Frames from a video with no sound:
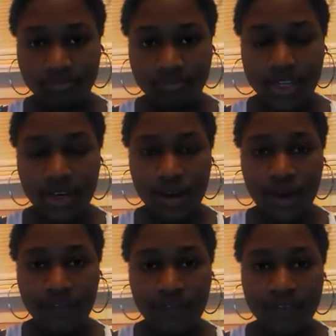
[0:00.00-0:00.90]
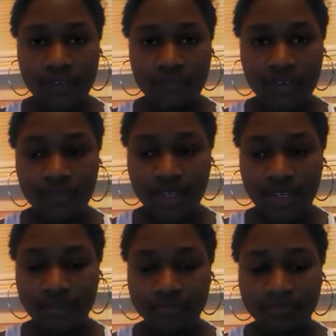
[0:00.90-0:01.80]
you know, 50-50.
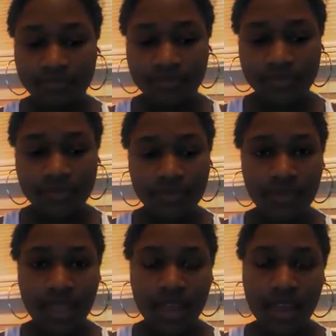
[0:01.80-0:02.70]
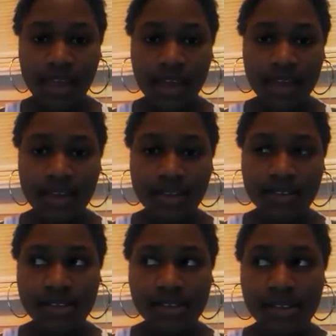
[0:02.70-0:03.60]
And
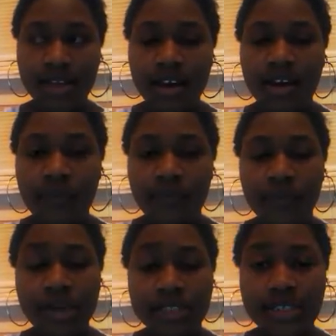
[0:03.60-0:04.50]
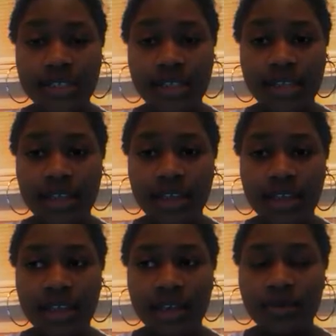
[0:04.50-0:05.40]
unfortunately,
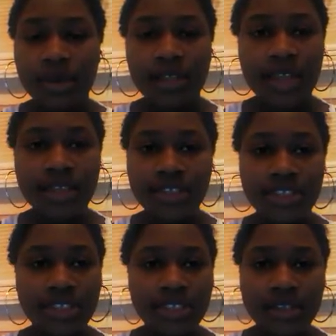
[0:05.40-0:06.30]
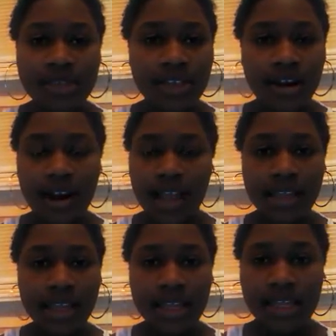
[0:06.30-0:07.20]
relationships are not
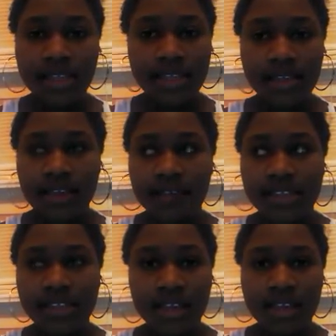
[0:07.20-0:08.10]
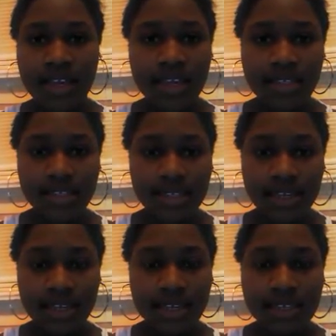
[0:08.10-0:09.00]
that easy. Love is not that
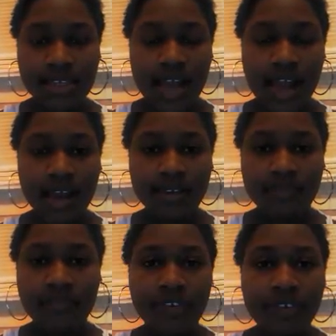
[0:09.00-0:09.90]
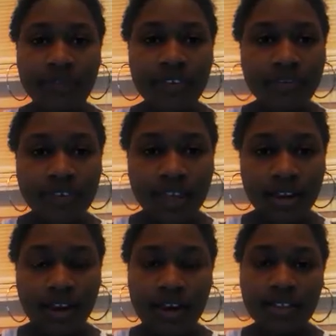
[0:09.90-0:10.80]
easy. It's not
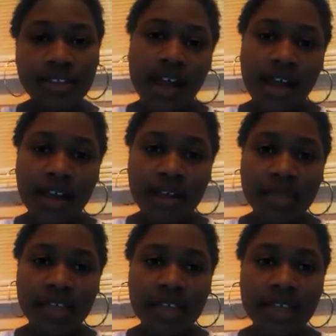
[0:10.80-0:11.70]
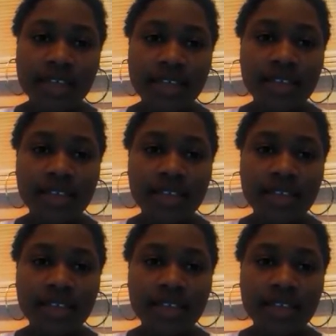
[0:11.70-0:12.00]
50-50 all the time, because